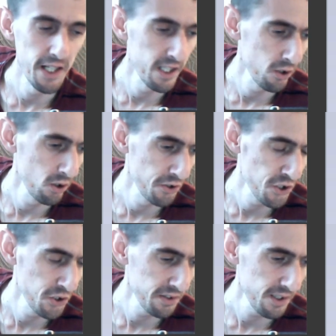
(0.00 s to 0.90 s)
in your
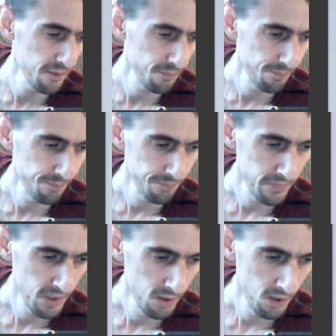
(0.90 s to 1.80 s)
Unity,
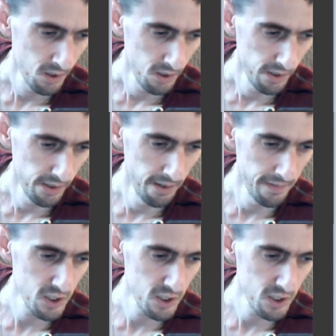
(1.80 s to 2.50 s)
and